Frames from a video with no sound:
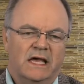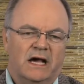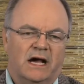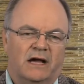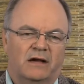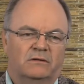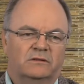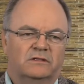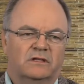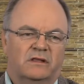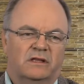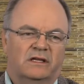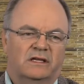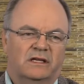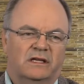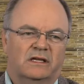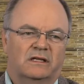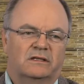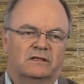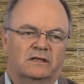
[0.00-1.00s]
I also
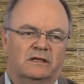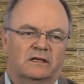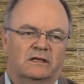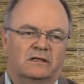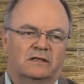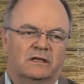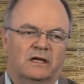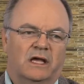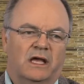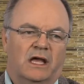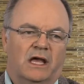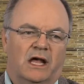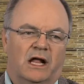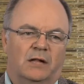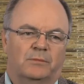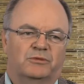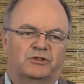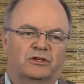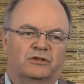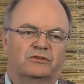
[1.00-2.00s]
think it, it
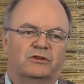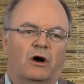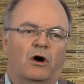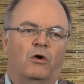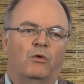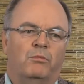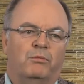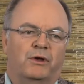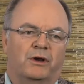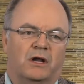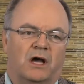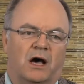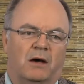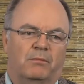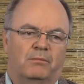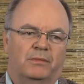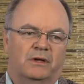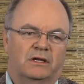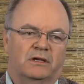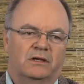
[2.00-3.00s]
helps us open up.
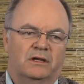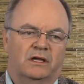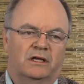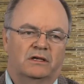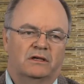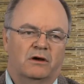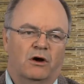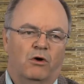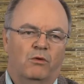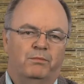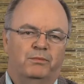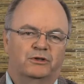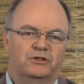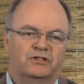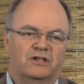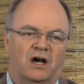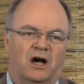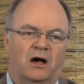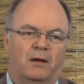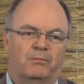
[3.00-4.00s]
It, it
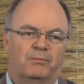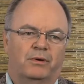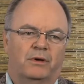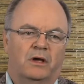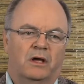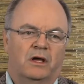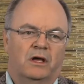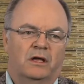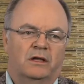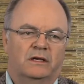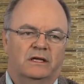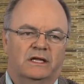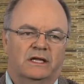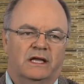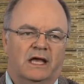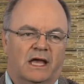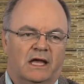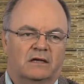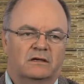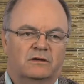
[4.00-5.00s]
opens up
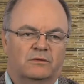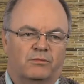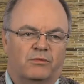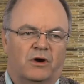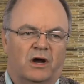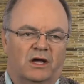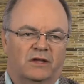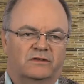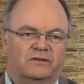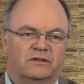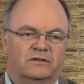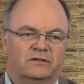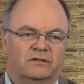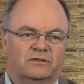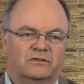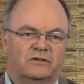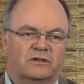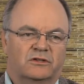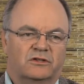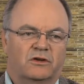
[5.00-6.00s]
the enterprises in
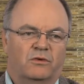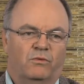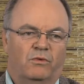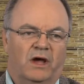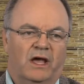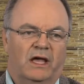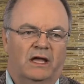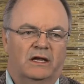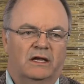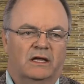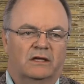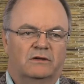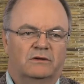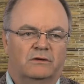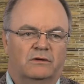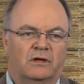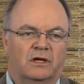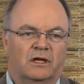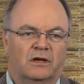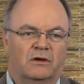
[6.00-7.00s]
such a way that
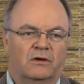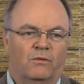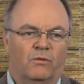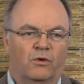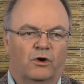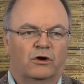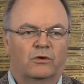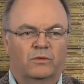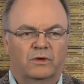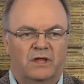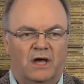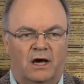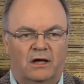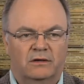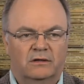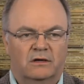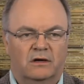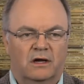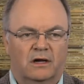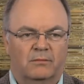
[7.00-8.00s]
you can work with
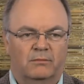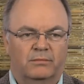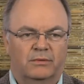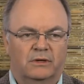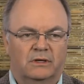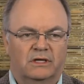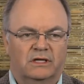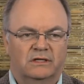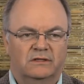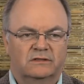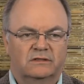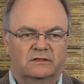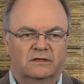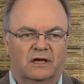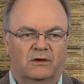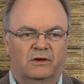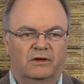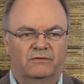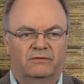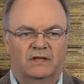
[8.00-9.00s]
other companies,
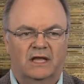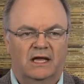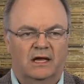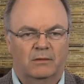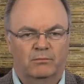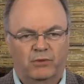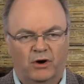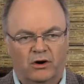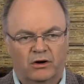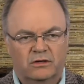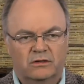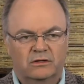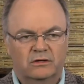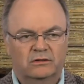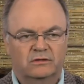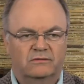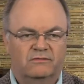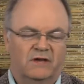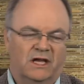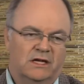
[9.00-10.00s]
uh, if they are
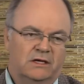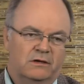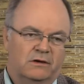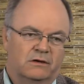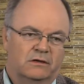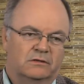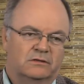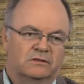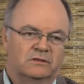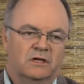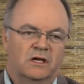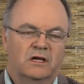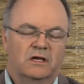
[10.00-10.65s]
partners, vendors,